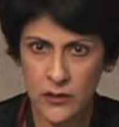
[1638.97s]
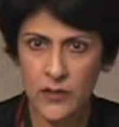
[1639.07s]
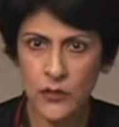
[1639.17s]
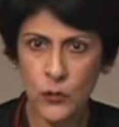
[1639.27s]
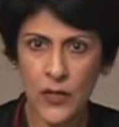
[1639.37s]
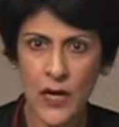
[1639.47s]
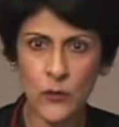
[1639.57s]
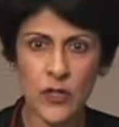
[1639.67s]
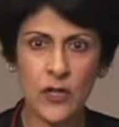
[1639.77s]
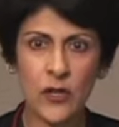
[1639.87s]
the school
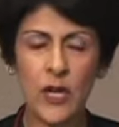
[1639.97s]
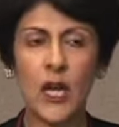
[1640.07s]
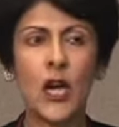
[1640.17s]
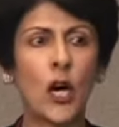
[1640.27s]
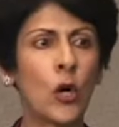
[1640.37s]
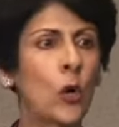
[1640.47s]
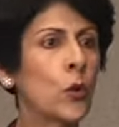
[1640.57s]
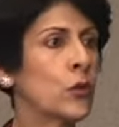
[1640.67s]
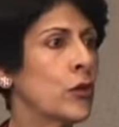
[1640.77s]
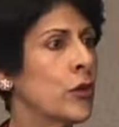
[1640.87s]
counselor.
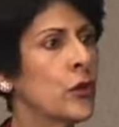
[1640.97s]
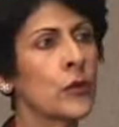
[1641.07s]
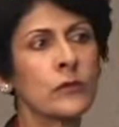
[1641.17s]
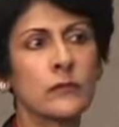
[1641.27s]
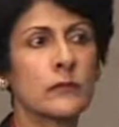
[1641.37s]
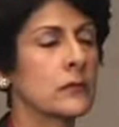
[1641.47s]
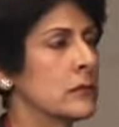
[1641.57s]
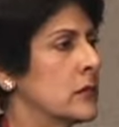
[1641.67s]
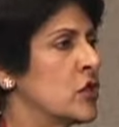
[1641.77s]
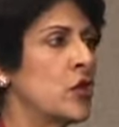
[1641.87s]
Oh, you know,
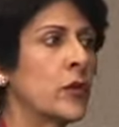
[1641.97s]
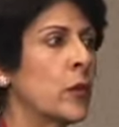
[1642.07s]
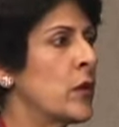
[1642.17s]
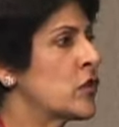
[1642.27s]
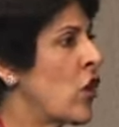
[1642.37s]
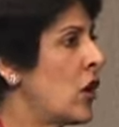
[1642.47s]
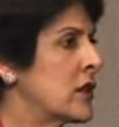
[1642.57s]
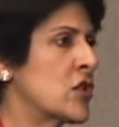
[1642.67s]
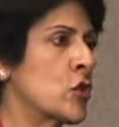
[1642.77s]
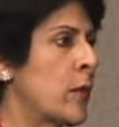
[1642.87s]
the children will talk.
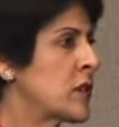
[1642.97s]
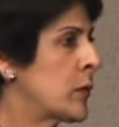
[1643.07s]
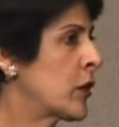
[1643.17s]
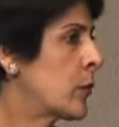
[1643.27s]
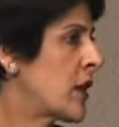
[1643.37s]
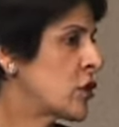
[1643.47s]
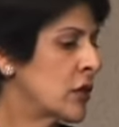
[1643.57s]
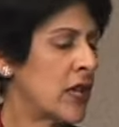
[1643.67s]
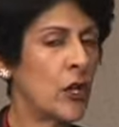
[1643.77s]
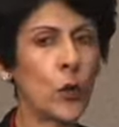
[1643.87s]
There's so much peer pressure.
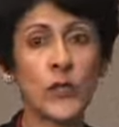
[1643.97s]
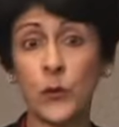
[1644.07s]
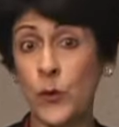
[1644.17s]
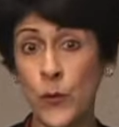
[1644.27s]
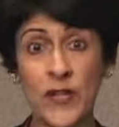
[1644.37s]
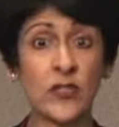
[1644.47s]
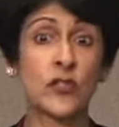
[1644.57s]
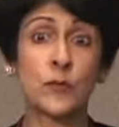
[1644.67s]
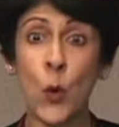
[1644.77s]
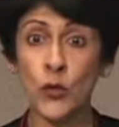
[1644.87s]
They'll know that we went and
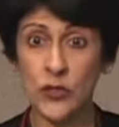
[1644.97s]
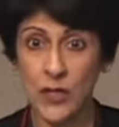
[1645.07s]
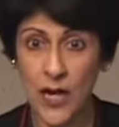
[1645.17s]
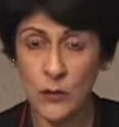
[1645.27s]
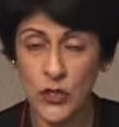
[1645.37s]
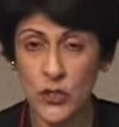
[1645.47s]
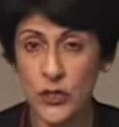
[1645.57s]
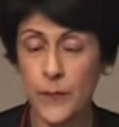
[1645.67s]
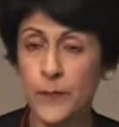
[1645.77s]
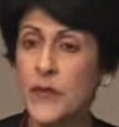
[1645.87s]
spoke to the counselor.
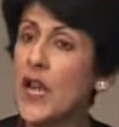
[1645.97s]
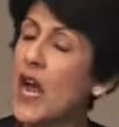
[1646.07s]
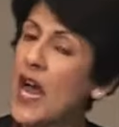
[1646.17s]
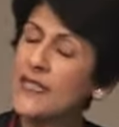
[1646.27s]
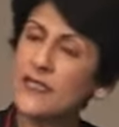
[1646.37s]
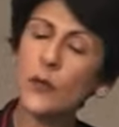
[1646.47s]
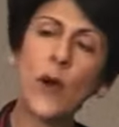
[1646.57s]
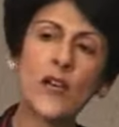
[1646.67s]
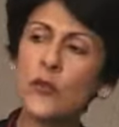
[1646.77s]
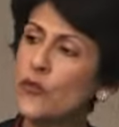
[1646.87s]
I said,
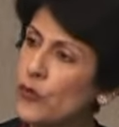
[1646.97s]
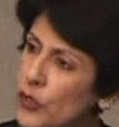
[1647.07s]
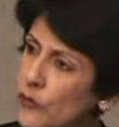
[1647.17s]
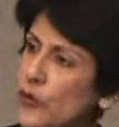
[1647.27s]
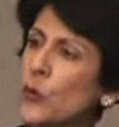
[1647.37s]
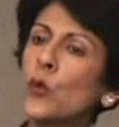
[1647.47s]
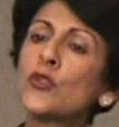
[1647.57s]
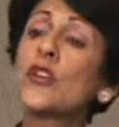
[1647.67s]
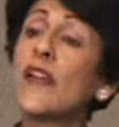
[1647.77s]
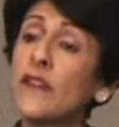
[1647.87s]
Why don't three of you go
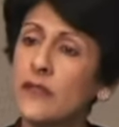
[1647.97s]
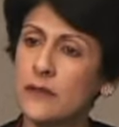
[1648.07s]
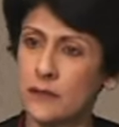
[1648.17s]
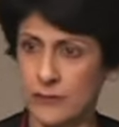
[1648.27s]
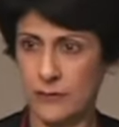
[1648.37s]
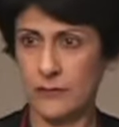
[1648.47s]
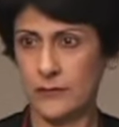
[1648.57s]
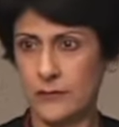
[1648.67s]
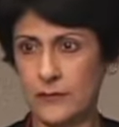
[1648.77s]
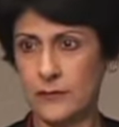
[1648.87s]
together?
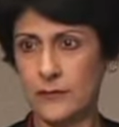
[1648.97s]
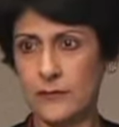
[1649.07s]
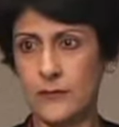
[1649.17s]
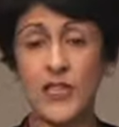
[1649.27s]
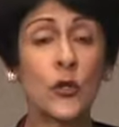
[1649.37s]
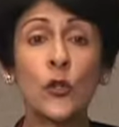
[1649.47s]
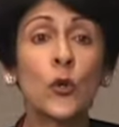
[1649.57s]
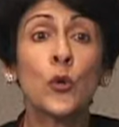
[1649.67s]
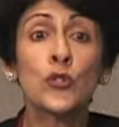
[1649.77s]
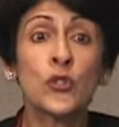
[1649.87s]
They don't know
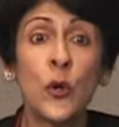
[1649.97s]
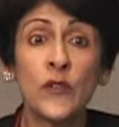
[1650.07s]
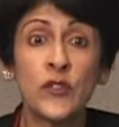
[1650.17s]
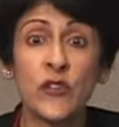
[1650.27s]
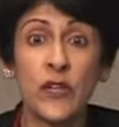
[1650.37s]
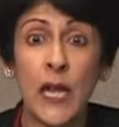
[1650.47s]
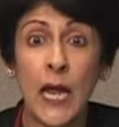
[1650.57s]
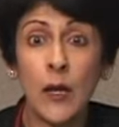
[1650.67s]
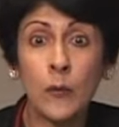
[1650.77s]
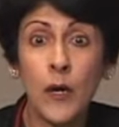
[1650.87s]
who's going for the real
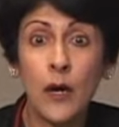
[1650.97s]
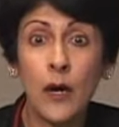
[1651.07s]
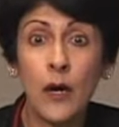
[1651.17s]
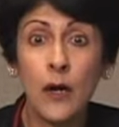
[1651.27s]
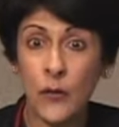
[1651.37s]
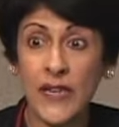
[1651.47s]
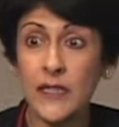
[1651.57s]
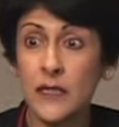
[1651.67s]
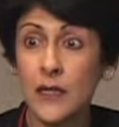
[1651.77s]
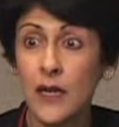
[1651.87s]
help,
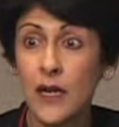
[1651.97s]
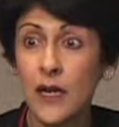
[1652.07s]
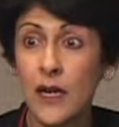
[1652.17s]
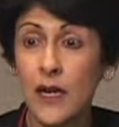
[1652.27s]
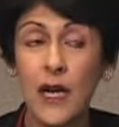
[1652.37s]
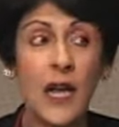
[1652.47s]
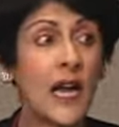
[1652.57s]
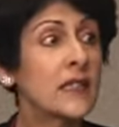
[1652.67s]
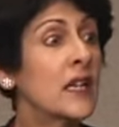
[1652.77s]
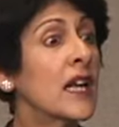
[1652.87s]
right?
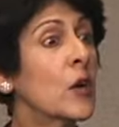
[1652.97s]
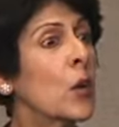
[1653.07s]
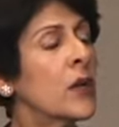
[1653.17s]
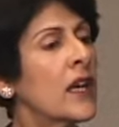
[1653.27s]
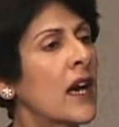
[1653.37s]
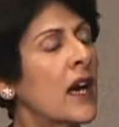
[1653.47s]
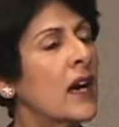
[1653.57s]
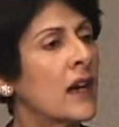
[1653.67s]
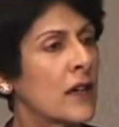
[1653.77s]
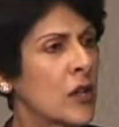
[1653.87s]
And they're like, Oh,
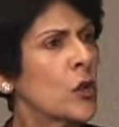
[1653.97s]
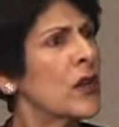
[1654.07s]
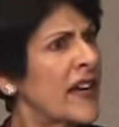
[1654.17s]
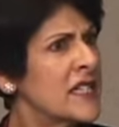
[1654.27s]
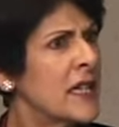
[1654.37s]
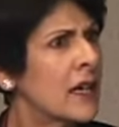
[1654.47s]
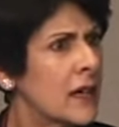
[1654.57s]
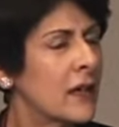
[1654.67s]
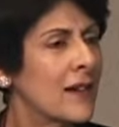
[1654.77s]
yeah, good idea.